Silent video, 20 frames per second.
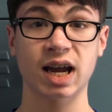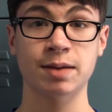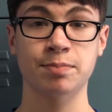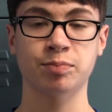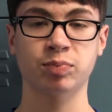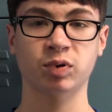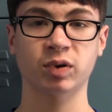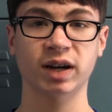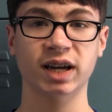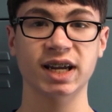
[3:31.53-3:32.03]
I
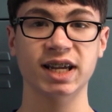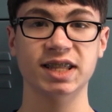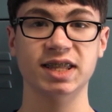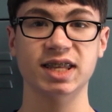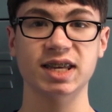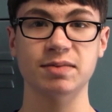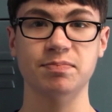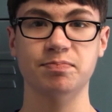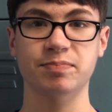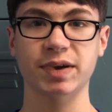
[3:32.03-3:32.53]
pray
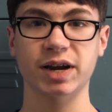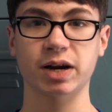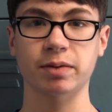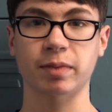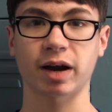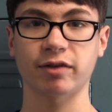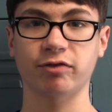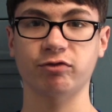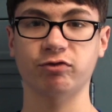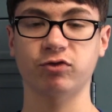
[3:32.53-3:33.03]
thee bear
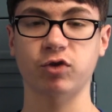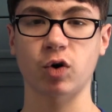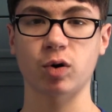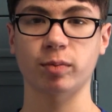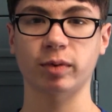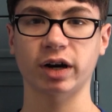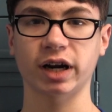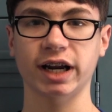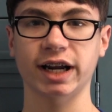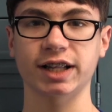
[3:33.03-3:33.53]
my
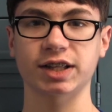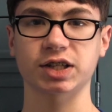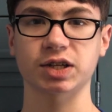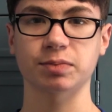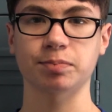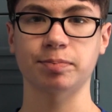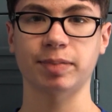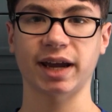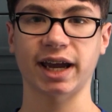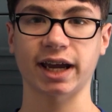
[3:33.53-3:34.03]
former answer
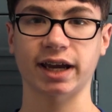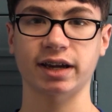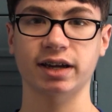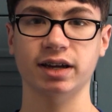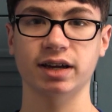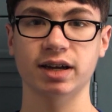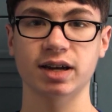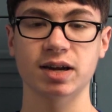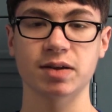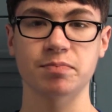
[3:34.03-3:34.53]

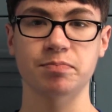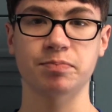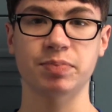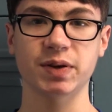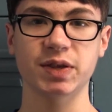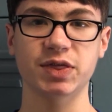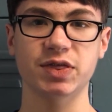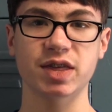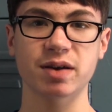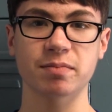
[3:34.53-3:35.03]
back.
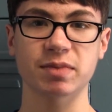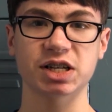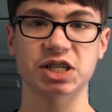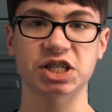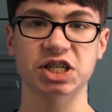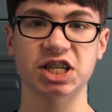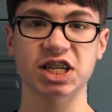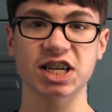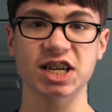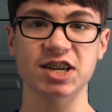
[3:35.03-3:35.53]
Bid them
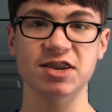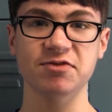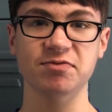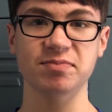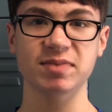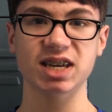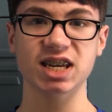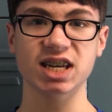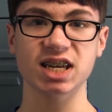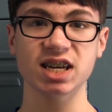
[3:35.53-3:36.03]
achieve
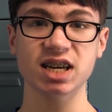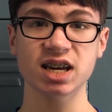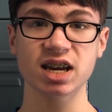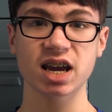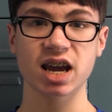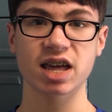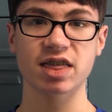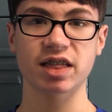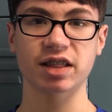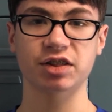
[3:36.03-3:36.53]
me,
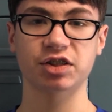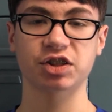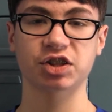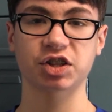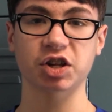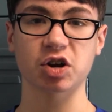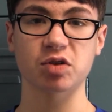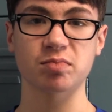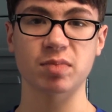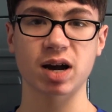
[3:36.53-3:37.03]
and then
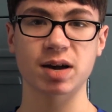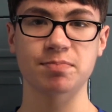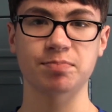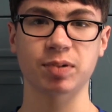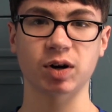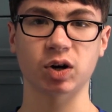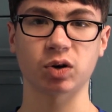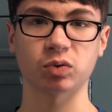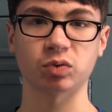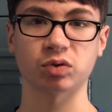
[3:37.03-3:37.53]
sell my
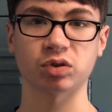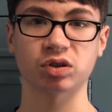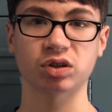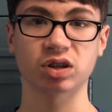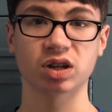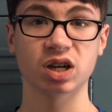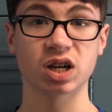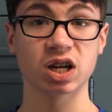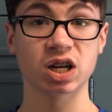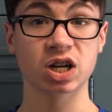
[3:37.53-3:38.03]
bones.
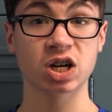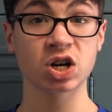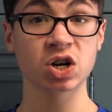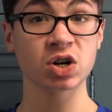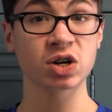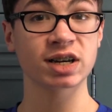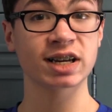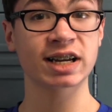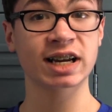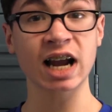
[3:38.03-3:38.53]

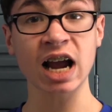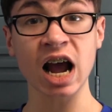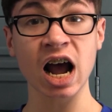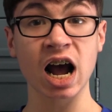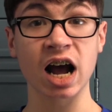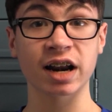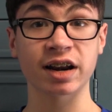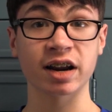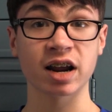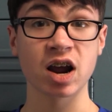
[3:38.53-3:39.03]
Good
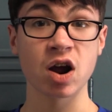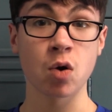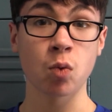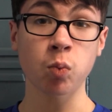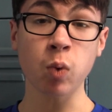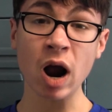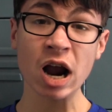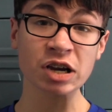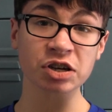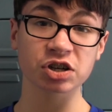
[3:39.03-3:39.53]
God!
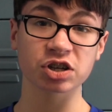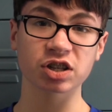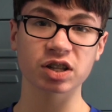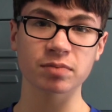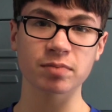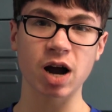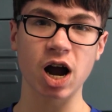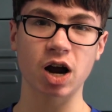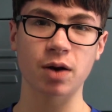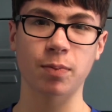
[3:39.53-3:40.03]
Why should they
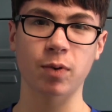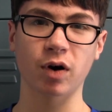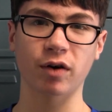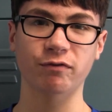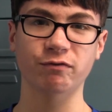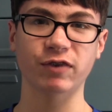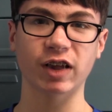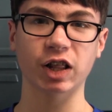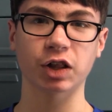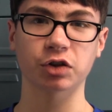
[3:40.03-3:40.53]
mock poor
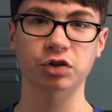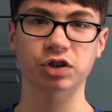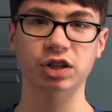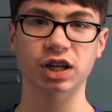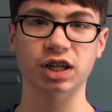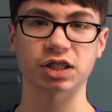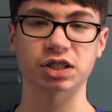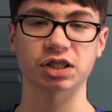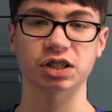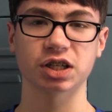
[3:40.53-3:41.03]
fellows
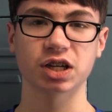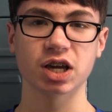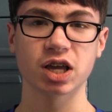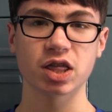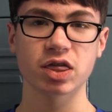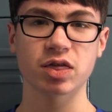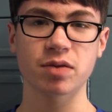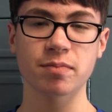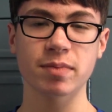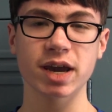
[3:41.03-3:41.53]
thus?
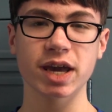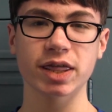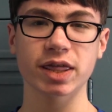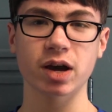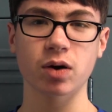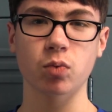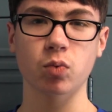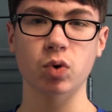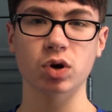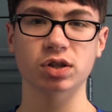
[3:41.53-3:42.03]
The man
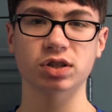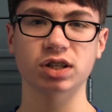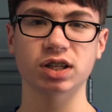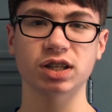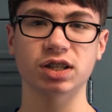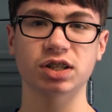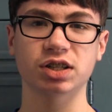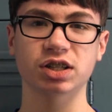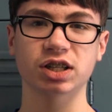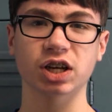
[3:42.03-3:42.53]
that once
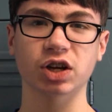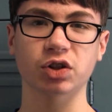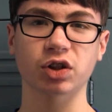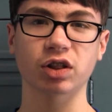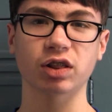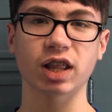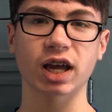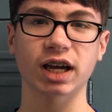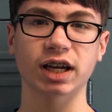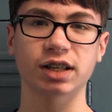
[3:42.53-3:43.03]
did sell the
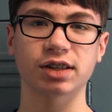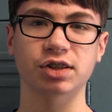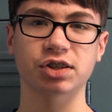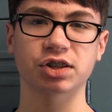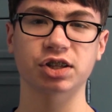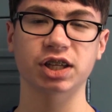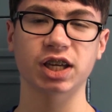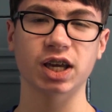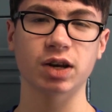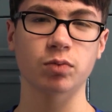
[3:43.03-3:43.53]
lion's
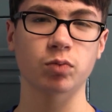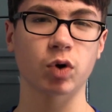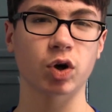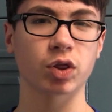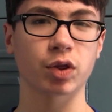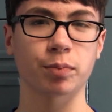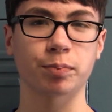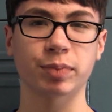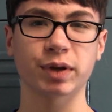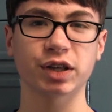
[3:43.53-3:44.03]
skin while
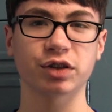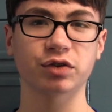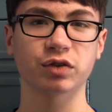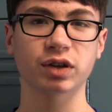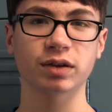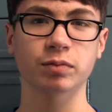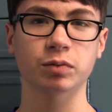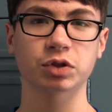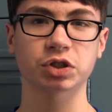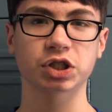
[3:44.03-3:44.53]
the beast
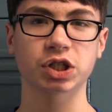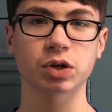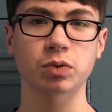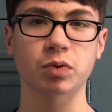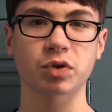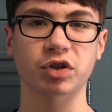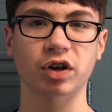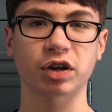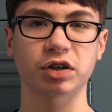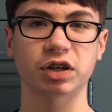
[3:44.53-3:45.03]
lived was killed
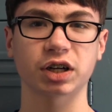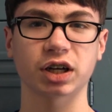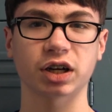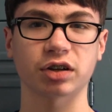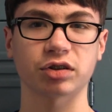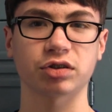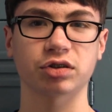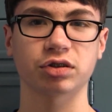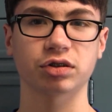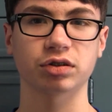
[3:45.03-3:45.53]
with hunting
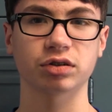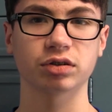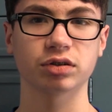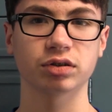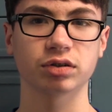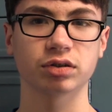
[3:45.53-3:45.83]
us.